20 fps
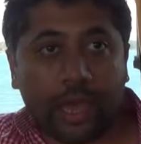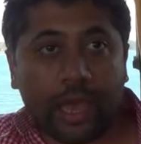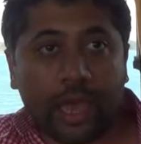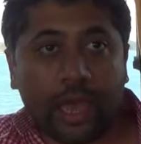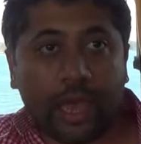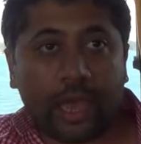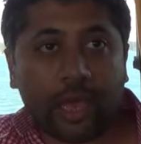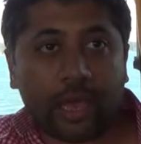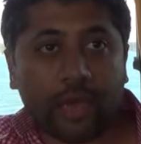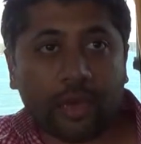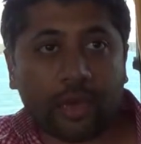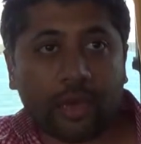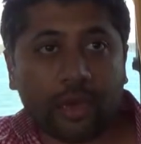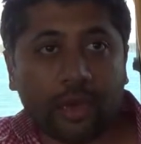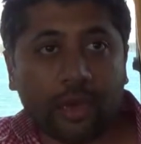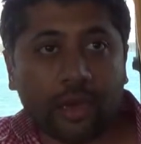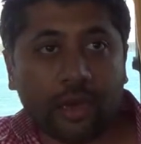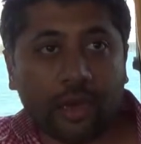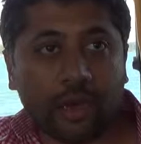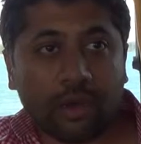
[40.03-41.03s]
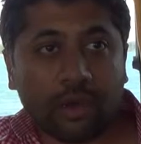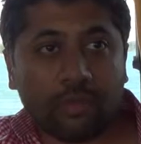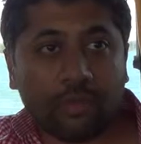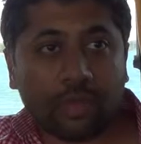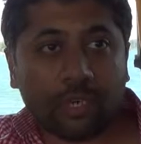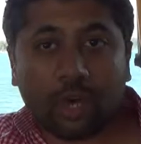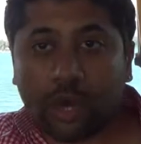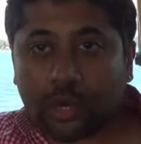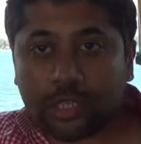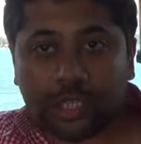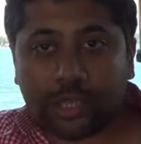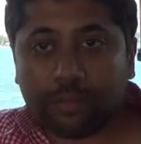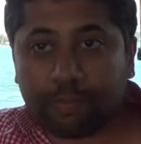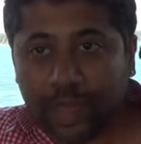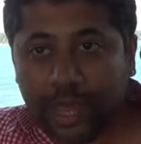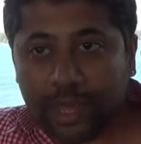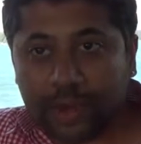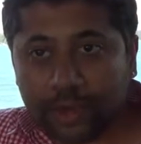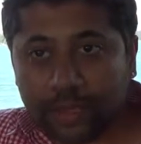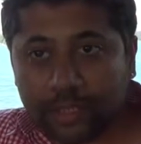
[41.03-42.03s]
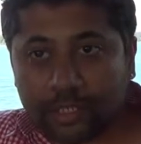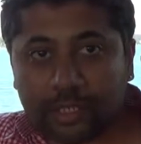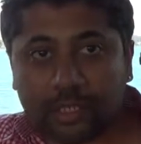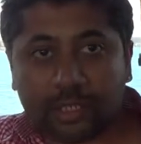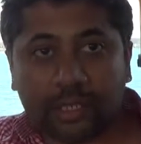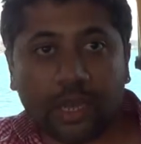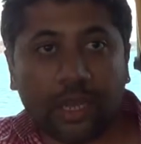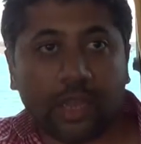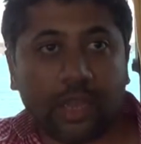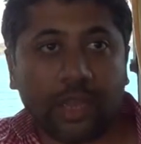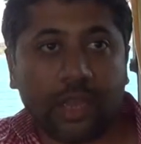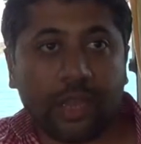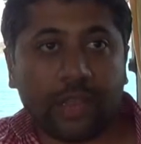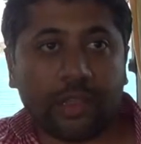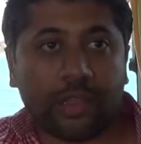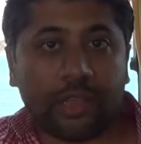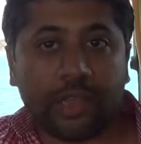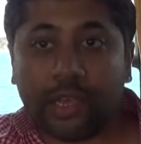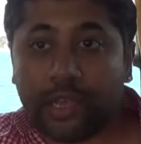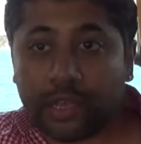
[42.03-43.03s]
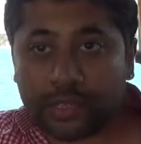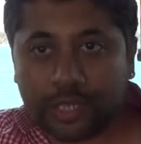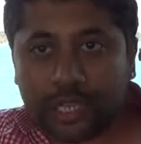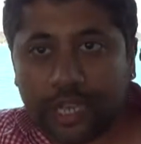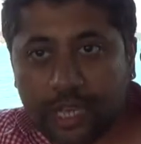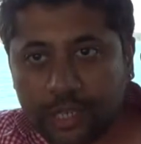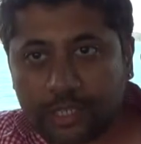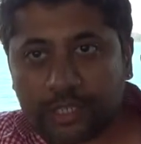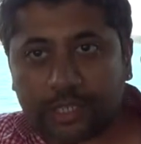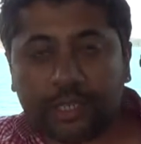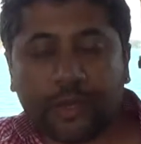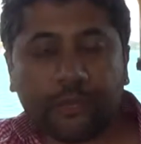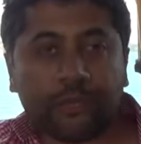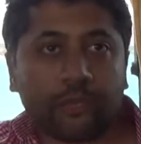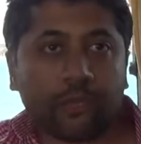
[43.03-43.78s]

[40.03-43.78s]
and talks and panels in the ESEH.